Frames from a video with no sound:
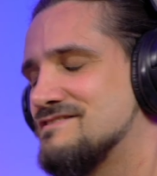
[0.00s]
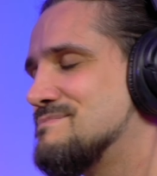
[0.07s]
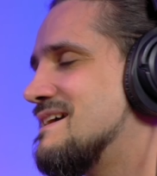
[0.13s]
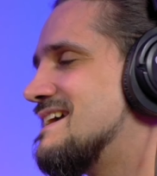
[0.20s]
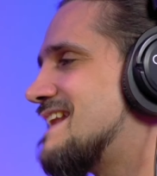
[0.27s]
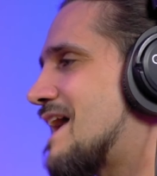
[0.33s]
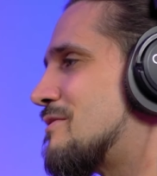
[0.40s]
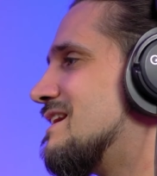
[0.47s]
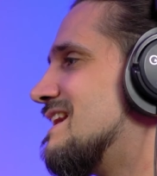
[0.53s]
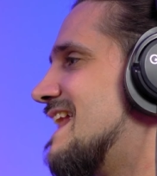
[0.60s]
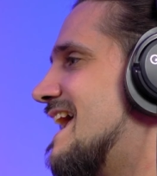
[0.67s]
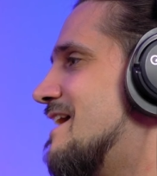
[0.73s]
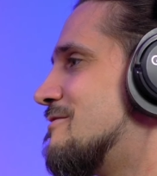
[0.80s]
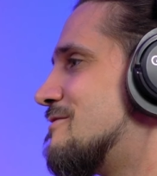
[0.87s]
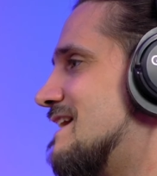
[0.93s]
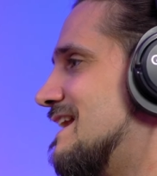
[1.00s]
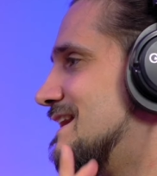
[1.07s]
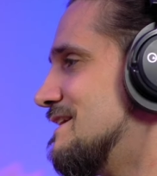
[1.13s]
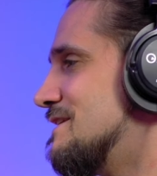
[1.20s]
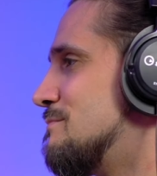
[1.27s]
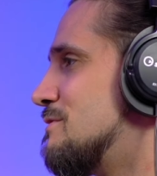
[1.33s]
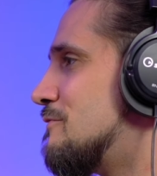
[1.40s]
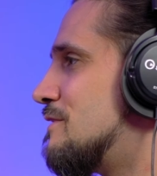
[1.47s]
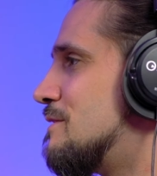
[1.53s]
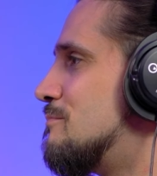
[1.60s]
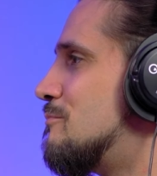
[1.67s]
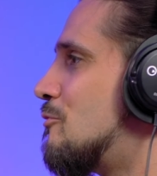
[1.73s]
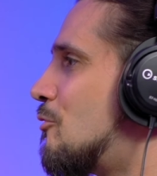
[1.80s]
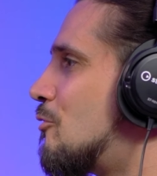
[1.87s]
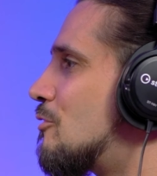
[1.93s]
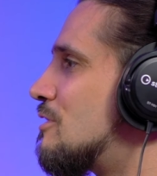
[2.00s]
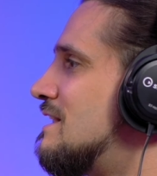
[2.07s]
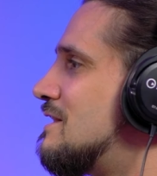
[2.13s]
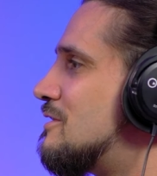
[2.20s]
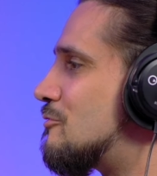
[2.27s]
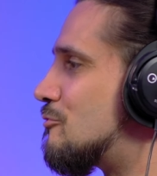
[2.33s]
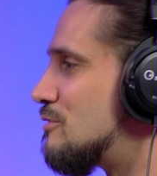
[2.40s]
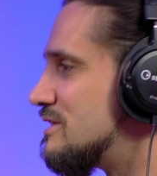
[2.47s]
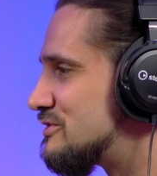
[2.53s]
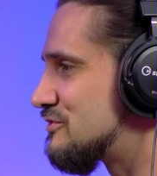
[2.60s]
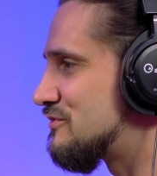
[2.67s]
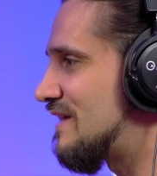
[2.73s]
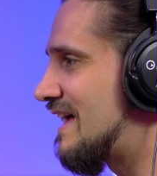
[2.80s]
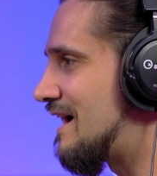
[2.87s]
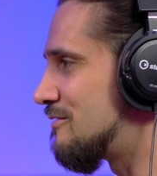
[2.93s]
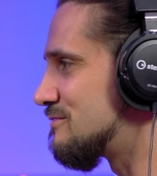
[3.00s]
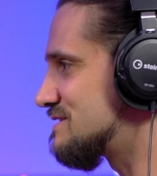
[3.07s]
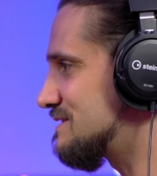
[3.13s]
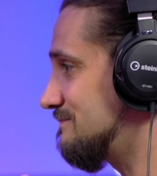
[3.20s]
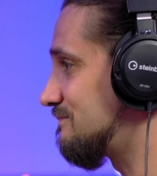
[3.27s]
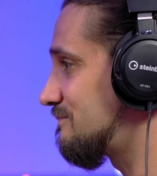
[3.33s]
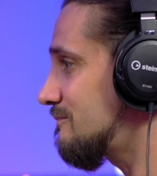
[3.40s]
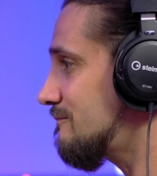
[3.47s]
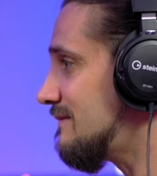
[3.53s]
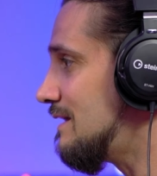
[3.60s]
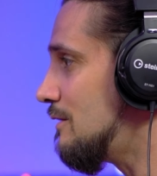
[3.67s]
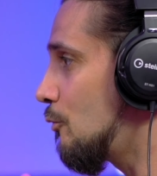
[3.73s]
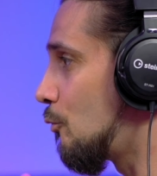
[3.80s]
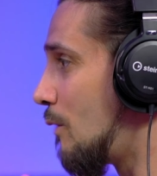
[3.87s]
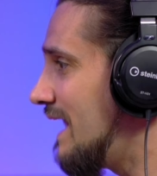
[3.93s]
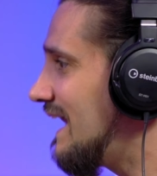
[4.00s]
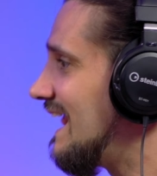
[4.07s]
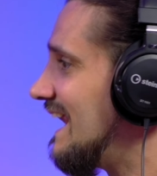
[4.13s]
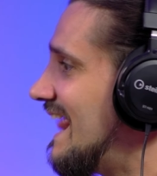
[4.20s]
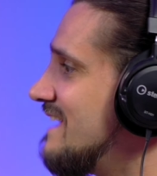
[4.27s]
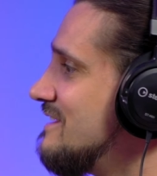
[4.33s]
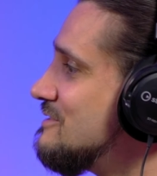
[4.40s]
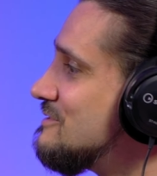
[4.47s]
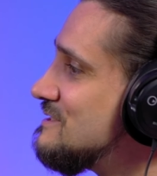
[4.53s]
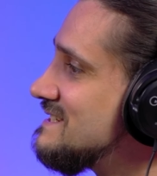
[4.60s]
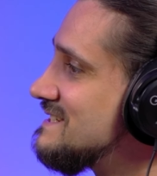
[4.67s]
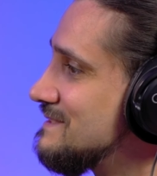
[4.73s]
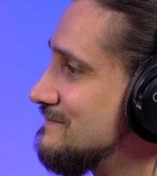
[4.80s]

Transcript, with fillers: me another layer, a little bit of a more rich sound when I layer it